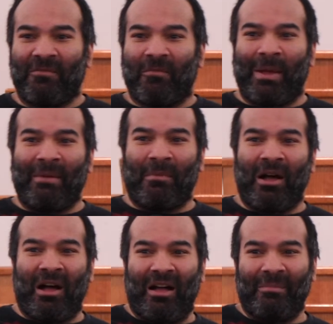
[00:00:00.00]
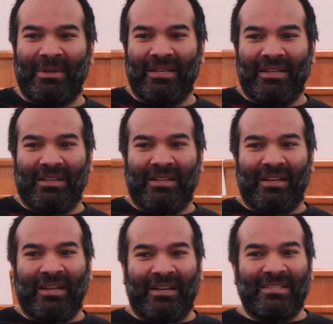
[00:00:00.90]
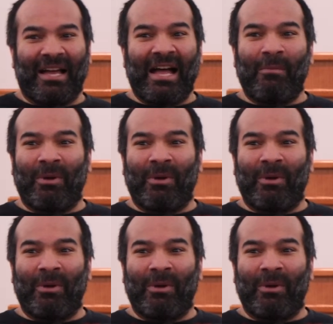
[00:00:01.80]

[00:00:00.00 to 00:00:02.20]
for my mom in a time